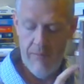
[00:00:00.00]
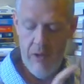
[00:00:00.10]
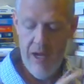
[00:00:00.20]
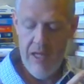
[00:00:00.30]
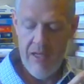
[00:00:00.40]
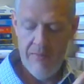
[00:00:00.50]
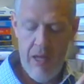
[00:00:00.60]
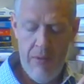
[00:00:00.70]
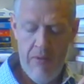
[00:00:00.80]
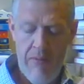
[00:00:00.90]
Varieties
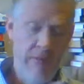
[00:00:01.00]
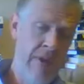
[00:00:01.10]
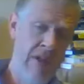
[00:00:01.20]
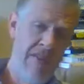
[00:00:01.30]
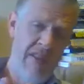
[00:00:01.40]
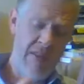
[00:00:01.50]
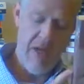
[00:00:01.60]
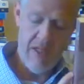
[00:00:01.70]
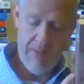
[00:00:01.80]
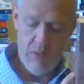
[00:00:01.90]
by, of Religious
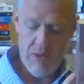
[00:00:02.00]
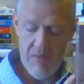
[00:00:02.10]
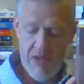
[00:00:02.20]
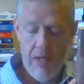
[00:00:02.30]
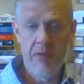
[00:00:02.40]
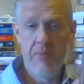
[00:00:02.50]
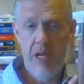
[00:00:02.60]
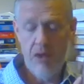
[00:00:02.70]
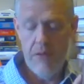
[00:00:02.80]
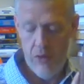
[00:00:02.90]
Experience by William James,
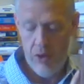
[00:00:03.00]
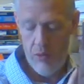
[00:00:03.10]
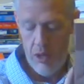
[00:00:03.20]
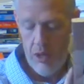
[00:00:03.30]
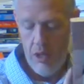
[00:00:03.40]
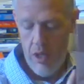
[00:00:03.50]
page two forty-one.